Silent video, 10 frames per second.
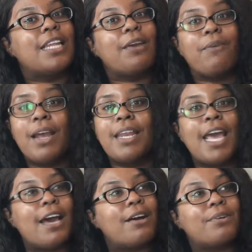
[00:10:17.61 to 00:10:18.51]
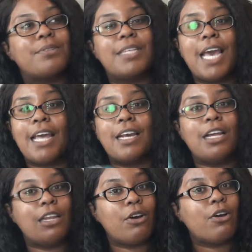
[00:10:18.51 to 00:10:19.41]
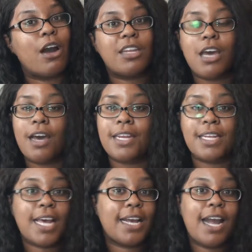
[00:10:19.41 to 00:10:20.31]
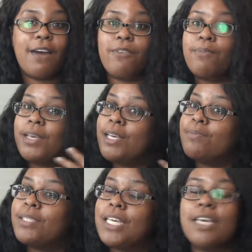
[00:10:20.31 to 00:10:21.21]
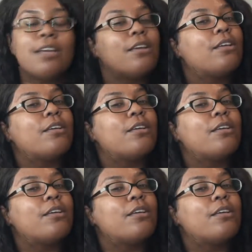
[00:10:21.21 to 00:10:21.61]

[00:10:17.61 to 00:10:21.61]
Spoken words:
Like right now, that glow tonic that I got from Ipsy.